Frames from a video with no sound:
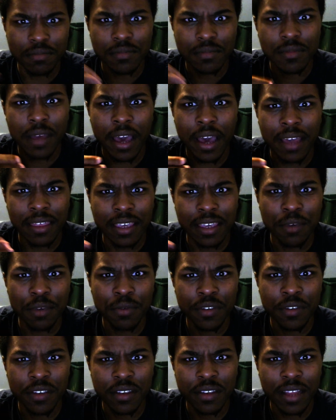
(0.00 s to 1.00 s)
I think he was
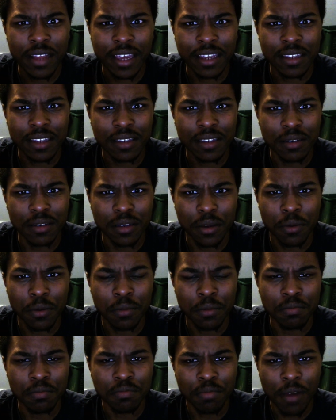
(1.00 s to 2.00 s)
in like
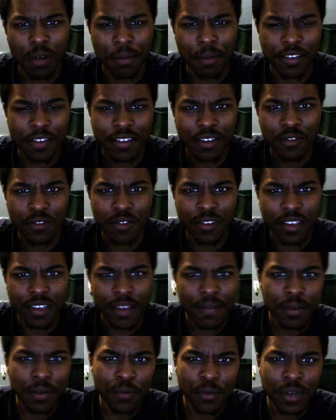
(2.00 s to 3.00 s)
probably 6 or
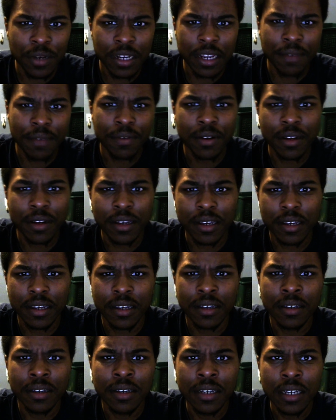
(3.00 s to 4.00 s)
7 whenever
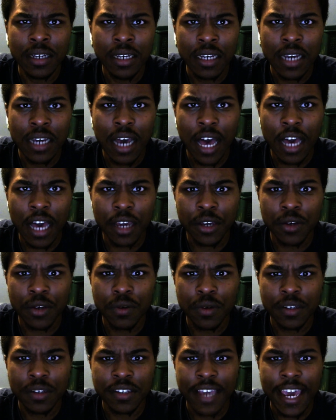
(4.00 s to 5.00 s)
Aku
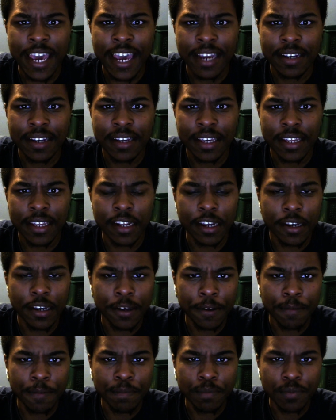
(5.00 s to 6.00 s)
attacked, and
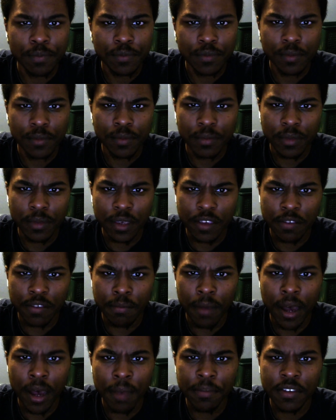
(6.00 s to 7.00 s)
his
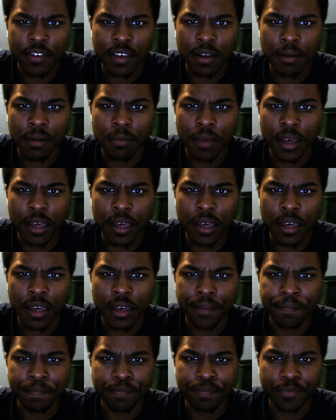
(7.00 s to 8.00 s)
mom sent him
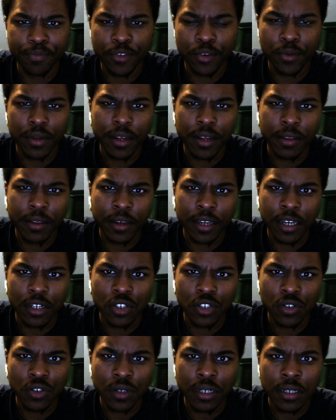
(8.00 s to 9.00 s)
to another
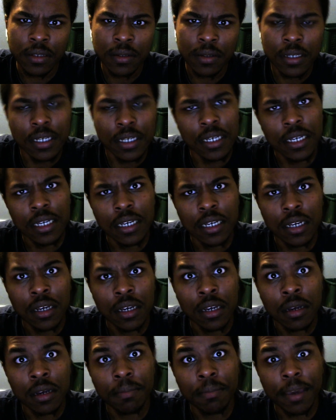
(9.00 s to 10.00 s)
country,
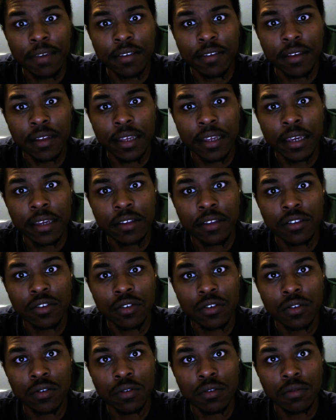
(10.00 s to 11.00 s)
basically to